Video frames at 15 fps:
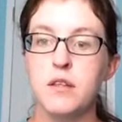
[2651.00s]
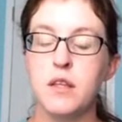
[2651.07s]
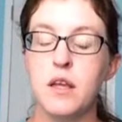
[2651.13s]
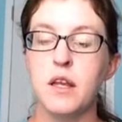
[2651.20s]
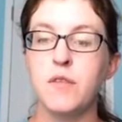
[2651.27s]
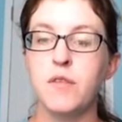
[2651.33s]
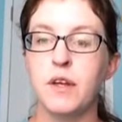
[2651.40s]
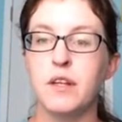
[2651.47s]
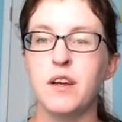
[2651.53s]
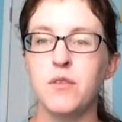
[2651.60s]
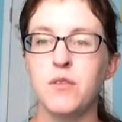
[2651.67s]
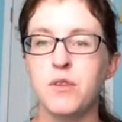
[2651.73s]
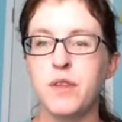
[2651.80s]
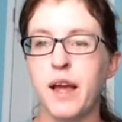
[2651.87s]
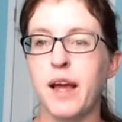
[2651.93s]
And if I don't
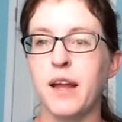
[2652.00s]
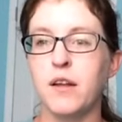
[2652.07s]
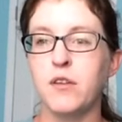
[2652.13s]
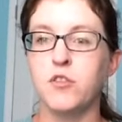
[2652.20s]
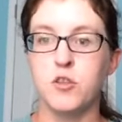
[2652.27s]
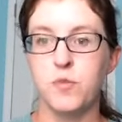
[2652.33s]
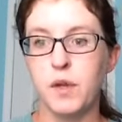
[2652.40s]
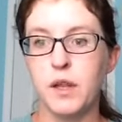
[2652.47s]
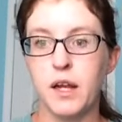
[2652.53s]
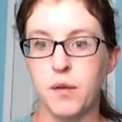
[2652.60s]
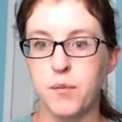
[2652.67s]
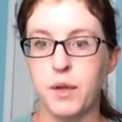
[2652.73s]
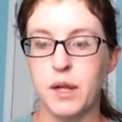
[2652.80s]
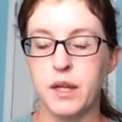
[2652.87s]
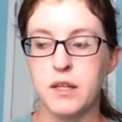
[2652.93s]
do that, it'll just be like a
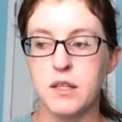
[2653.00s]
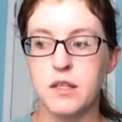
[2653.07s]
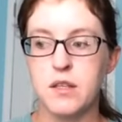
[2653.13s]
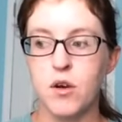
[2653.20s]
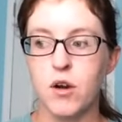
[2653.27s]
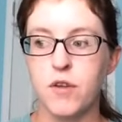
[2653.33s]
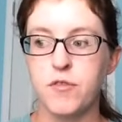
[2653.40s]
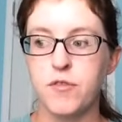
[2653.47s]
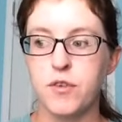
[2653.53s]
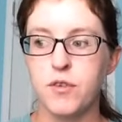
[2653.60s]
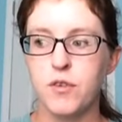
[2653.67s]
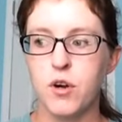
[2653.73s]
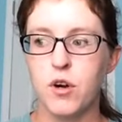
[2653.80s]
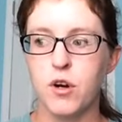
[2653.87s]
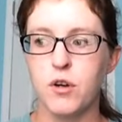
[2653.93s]
blanket scarf,
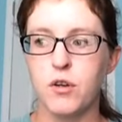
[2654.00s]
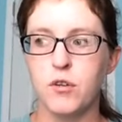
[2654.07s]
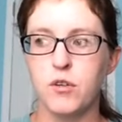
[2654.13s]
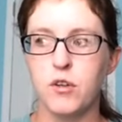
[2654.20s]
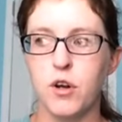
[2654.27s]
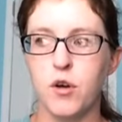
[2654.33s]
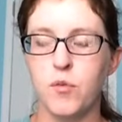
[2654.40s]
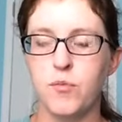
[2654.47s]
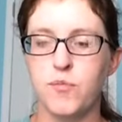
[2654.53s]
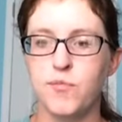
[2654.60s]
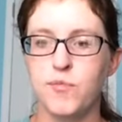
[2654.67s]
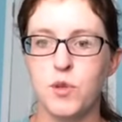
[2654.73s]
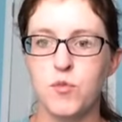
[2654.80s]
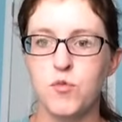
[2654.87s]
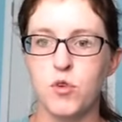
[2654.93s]
or, you know,
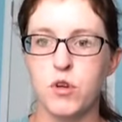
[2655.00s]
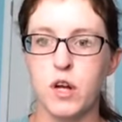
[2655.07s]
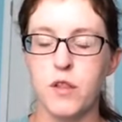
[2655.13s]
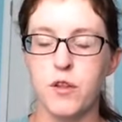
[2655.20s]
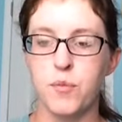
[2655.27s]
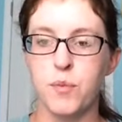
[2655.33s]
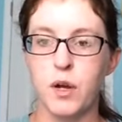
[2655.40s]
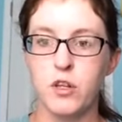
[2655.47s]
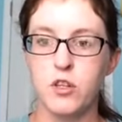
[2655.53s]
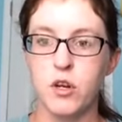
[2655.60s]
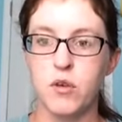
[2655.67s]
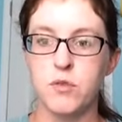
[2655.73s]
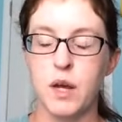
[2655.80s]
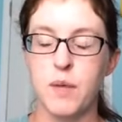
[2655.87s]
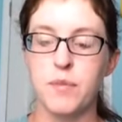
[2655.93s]
some sort of other
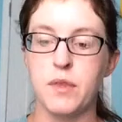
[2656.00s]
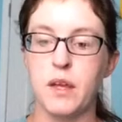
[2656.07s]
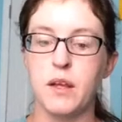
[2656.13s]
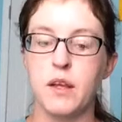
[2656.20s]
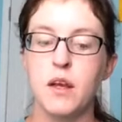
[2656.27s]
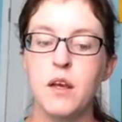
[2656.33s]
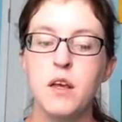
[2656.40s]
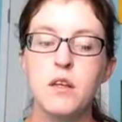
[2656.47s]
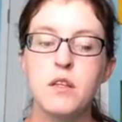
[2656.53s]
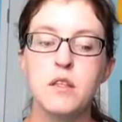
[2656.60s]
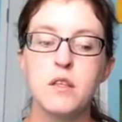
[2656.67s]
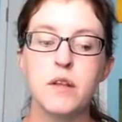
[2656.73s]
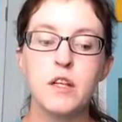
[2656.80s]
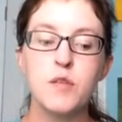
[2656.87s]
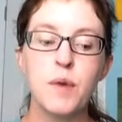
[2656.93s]
poncho type thing.
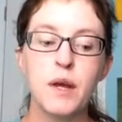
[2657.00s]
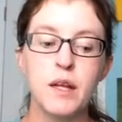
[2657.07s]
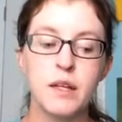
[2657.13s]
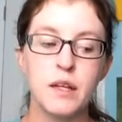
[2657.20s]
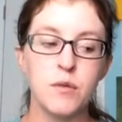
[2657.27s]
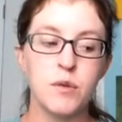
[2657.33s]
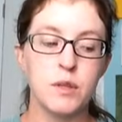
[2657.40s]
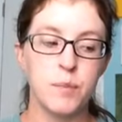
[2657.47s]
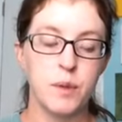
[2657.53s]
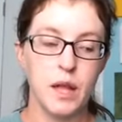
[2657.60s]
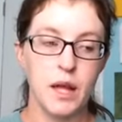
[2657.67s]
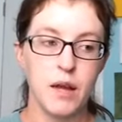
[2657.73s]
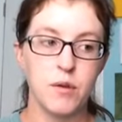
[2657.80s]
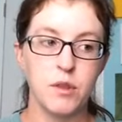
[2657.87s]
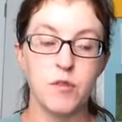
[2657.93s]
So that's my idea with
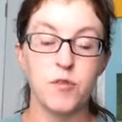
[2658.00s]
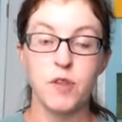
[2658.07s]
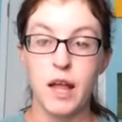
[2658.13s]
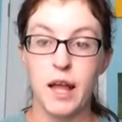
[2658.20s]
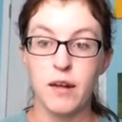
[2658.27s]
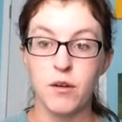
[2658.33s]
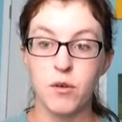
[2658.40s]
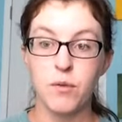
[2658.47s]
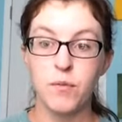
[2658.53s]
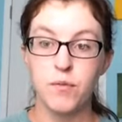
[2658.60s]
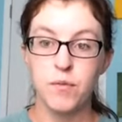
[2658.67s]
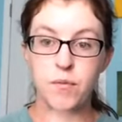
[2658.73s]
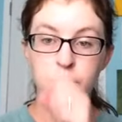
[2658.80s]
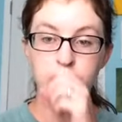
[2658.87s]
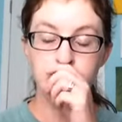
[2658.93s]
the flannel,
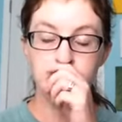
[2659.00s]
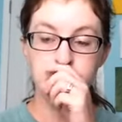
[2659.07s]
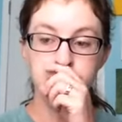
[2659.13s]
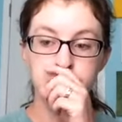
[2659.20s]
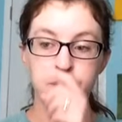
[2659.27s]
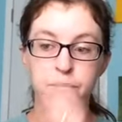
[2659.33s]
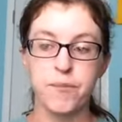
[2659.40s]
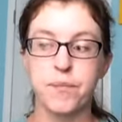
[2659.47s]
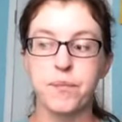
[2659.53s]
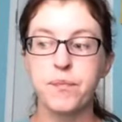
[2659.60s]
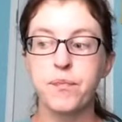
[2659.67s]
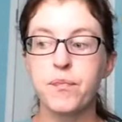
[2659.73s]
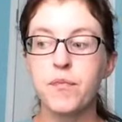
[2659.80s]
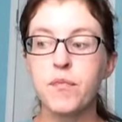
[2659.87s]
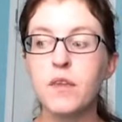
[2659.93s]

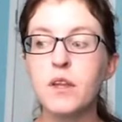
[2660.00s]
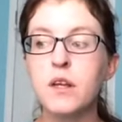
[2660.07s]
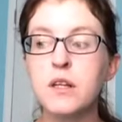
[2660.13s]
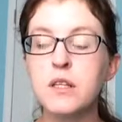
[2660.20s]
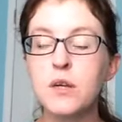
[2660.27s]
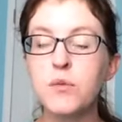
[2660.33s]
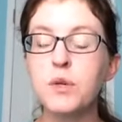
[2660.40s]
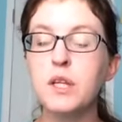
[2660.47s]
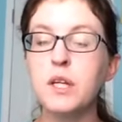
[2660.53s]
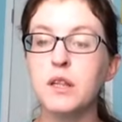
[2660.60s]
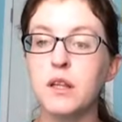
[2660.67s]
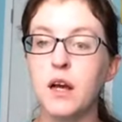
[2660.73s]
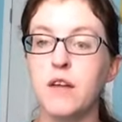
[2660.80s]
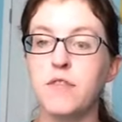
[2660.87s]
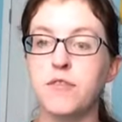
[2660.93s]
because I really
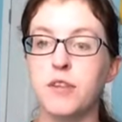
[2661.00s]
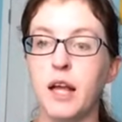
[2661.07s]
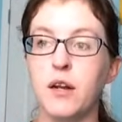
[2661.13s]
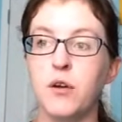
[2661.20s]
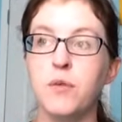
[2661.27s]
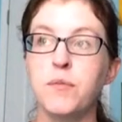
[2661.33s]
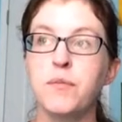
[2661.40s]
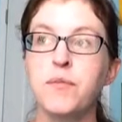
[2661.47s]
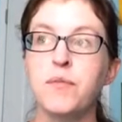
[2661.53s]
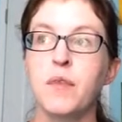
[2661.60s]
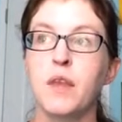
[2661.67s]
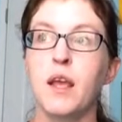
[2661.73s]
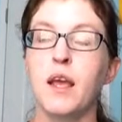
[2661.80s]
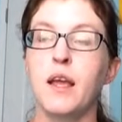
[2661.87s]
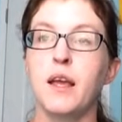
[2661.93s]
love flannel,
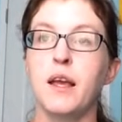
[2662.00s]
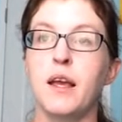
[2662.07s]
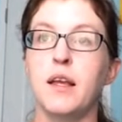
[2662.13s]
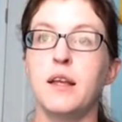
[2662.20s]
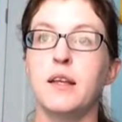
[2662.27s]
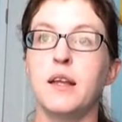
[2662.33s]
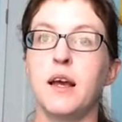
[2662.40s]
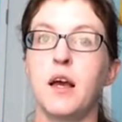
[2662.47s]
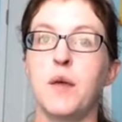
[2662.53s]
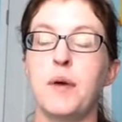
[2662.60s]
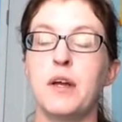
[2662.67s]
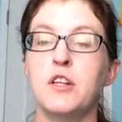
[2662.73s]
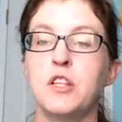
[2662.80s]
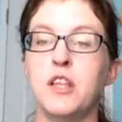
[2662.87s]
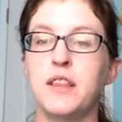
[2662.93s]
and
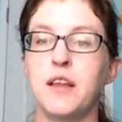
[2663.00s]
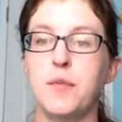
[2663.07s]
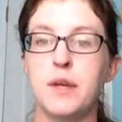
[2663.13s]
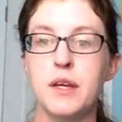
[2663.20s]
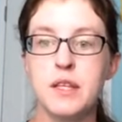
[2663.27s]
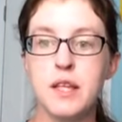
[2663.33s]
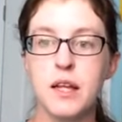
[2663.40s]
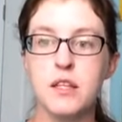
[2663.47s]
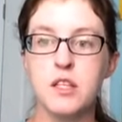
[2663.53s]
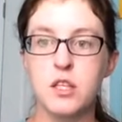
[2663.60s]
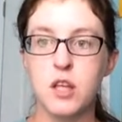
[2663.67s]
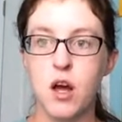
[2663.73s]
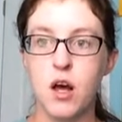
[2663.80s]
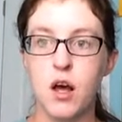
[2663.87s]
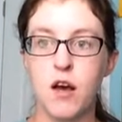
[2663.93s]
I just think that'd be
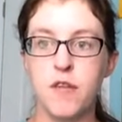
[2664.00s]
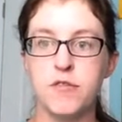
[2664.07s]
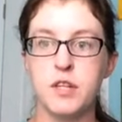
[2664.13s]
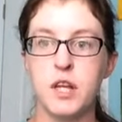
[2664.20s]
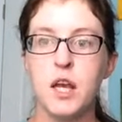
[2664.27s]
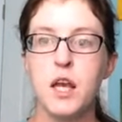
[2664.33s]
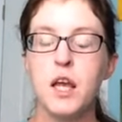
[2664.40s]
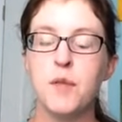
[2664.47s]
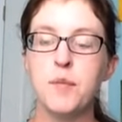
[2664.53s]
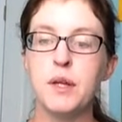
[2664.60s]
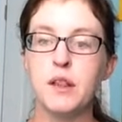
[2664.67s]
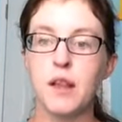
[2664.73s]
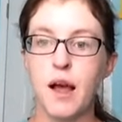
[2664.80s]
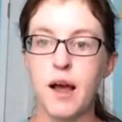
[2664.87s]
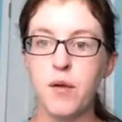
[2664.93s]
soft. It'd be
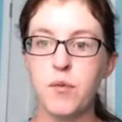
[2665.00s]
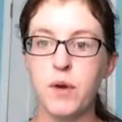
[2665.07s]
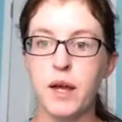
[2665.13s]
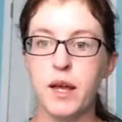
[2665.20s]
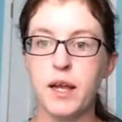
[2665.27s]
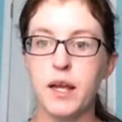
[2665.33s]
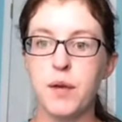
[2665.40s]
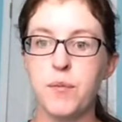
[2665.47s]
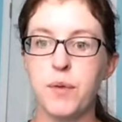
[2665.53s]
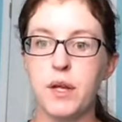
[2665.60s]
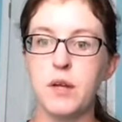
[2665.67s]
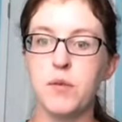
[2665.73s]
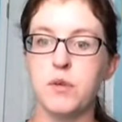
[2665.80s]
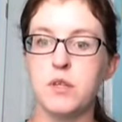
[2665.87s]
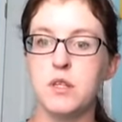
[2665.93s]
lightweight, but
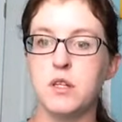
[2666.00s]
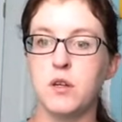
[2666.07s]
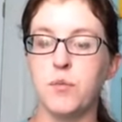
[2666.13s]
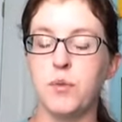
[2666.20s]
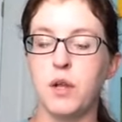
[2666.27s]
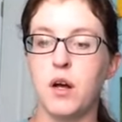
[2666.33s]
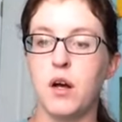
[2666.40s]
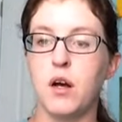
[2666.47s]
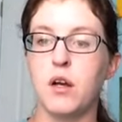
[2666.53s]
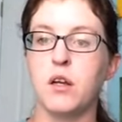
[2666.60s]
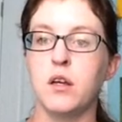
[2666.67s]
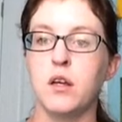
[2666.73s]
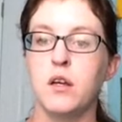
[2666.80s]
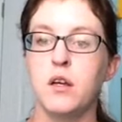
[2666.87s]
it would still block,